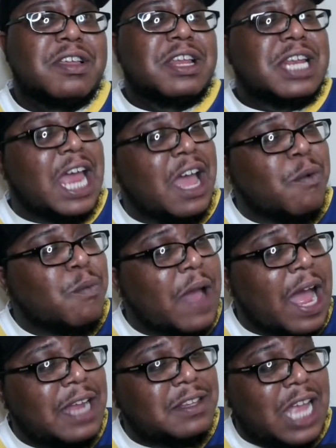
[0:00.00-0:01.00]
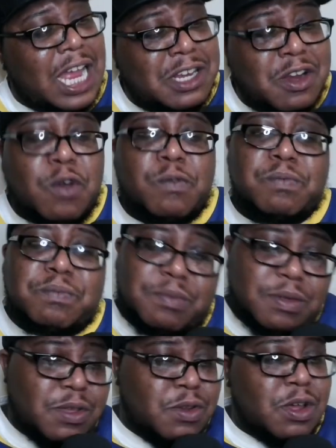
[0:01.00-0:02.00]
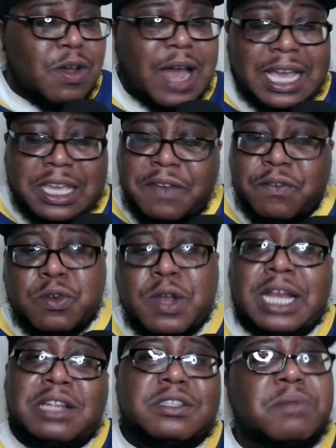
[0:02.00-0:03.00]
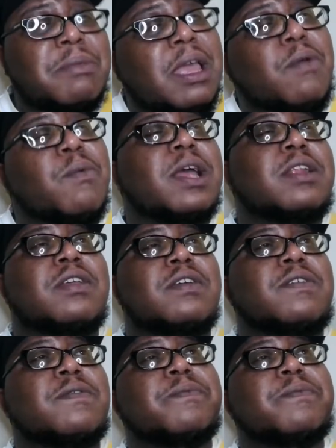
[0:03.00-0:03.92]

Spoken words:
Now, I know, I give credit to Mayweather